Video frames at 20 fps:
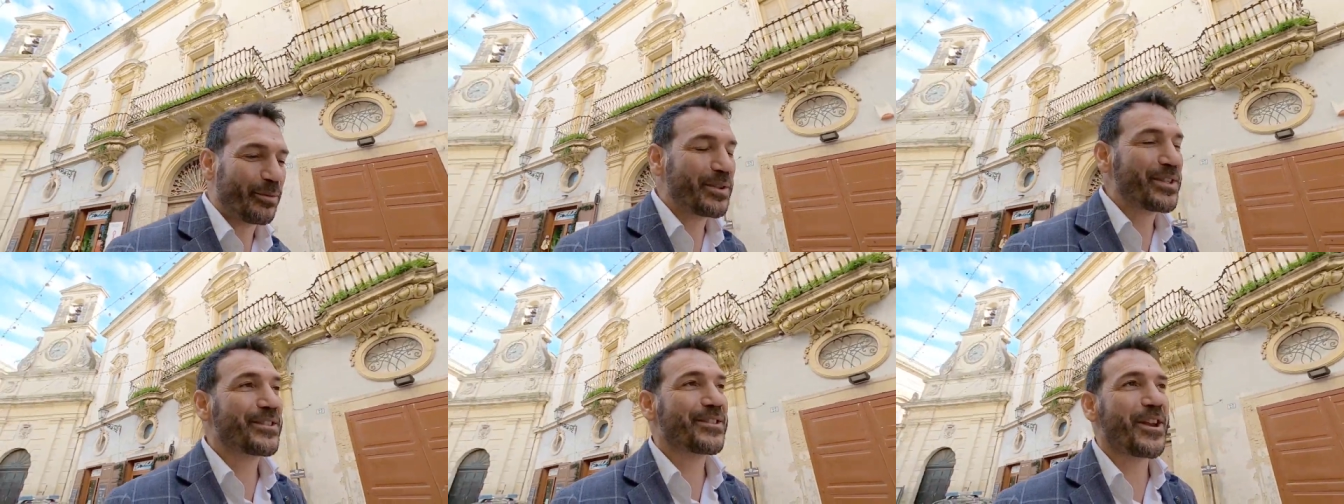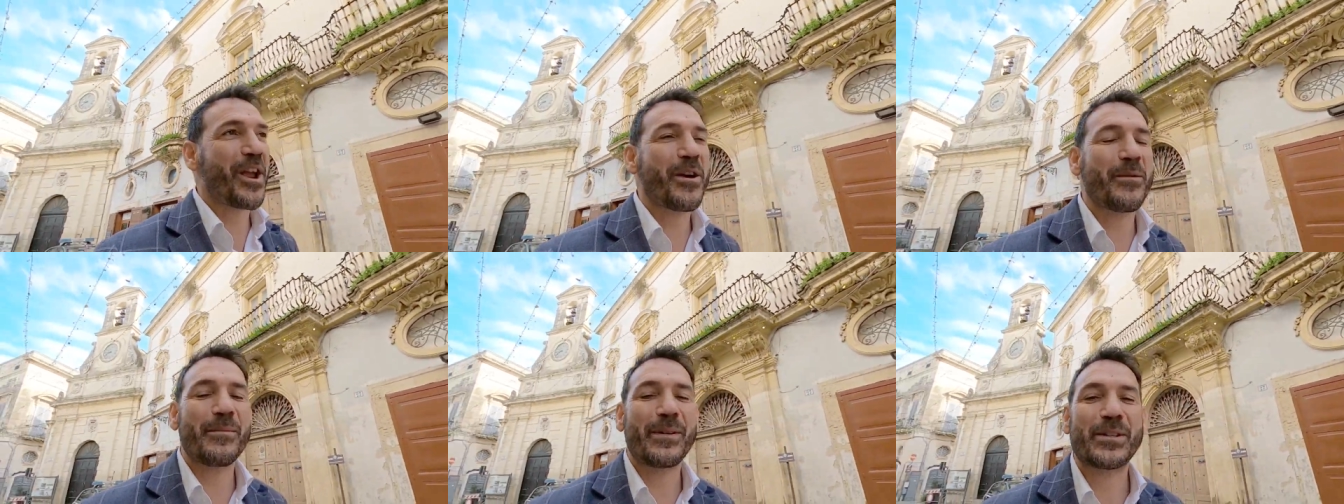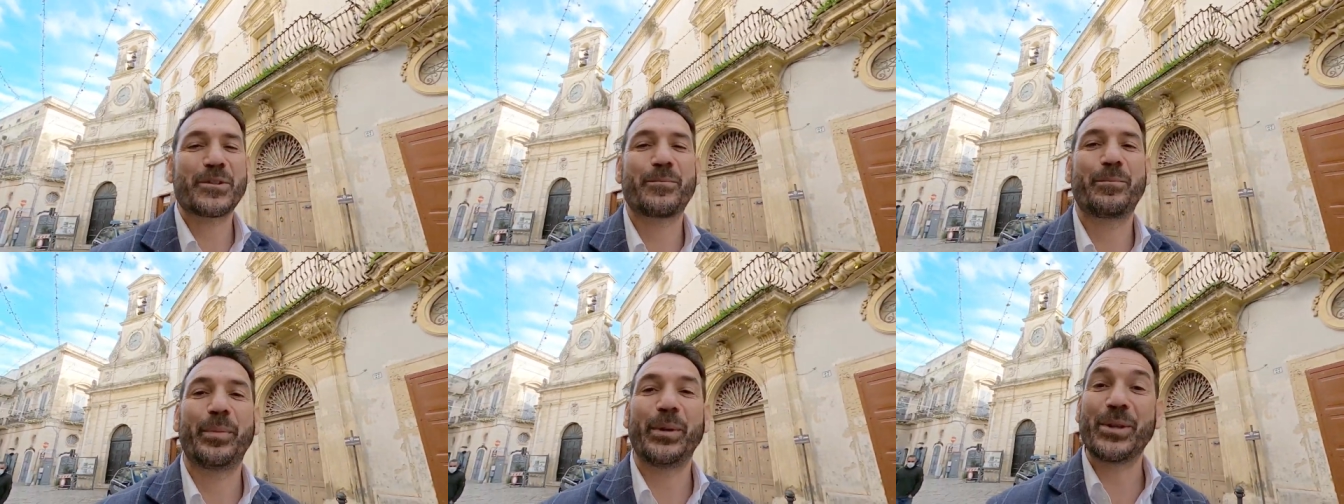with so
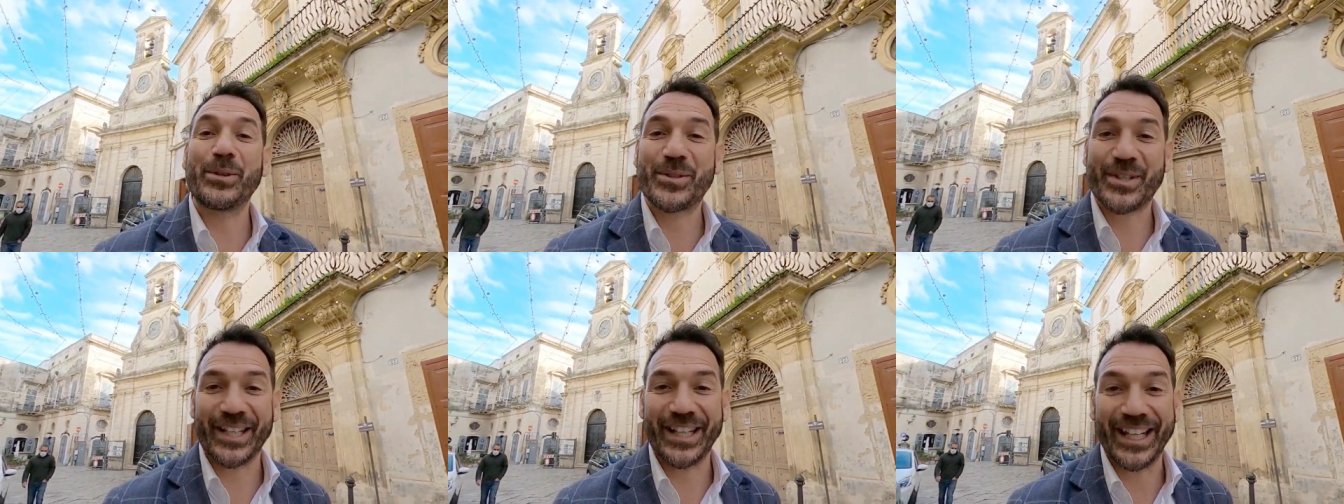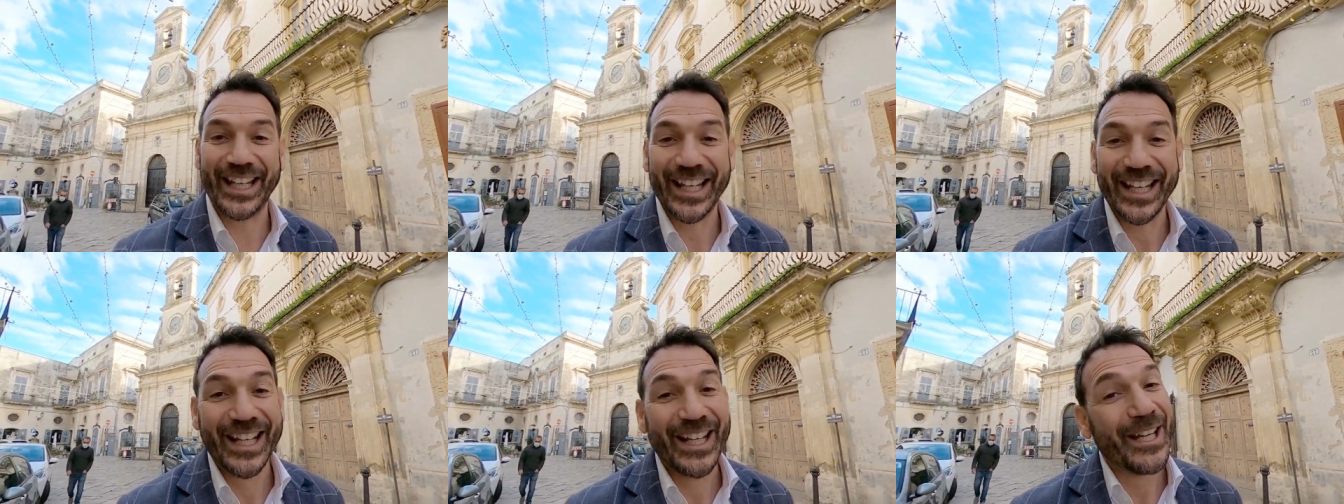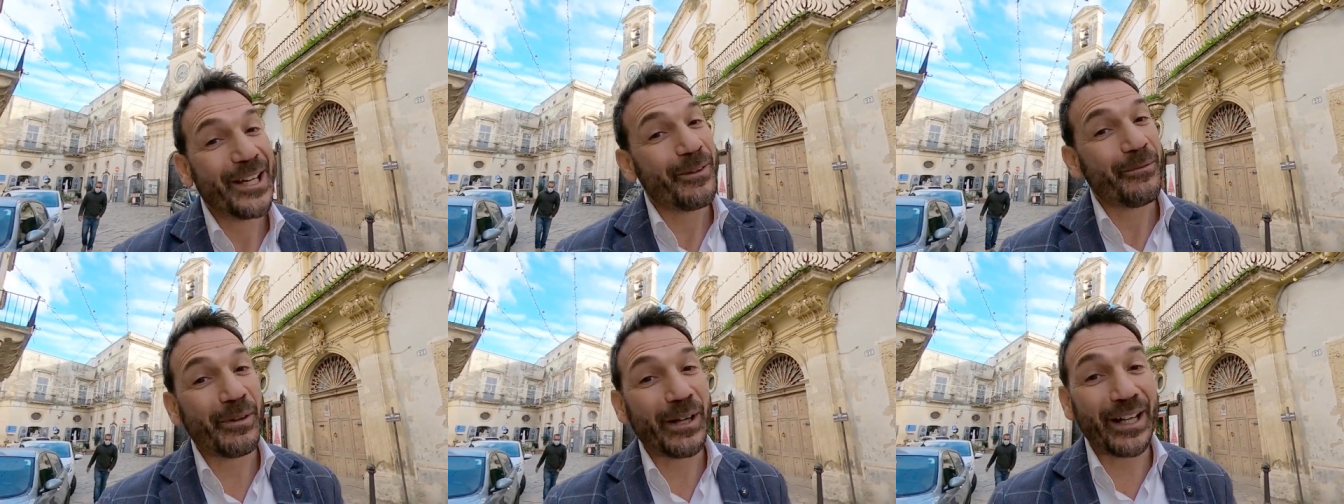much beauty,
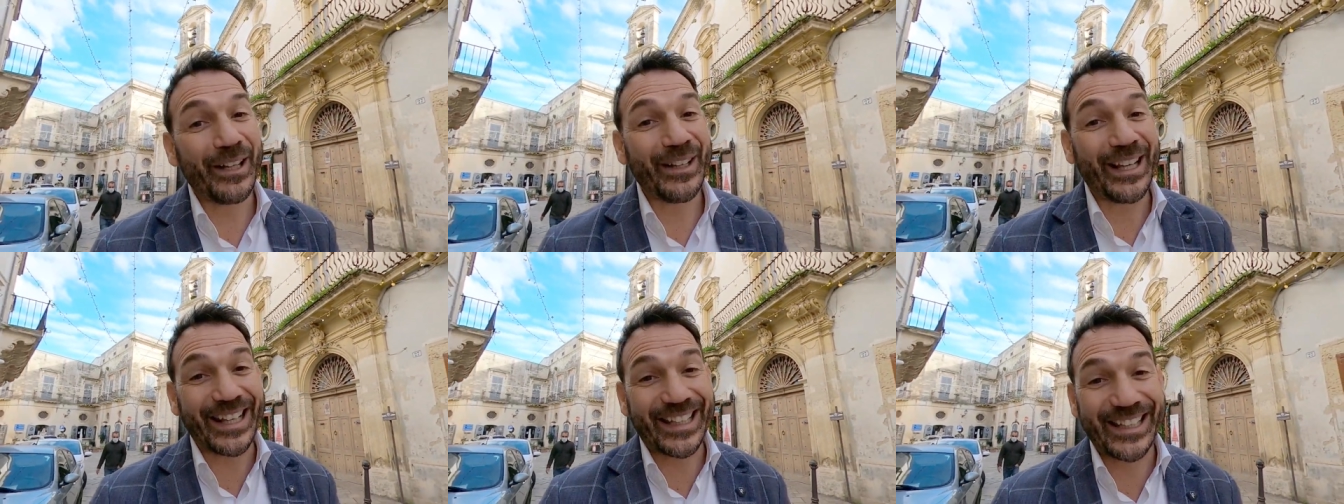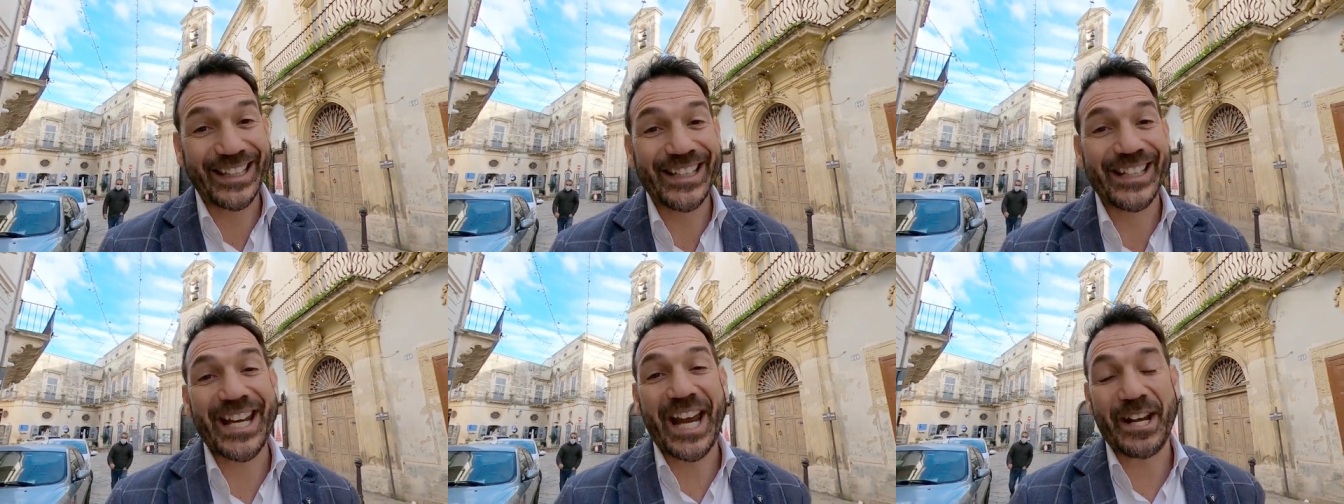well, I can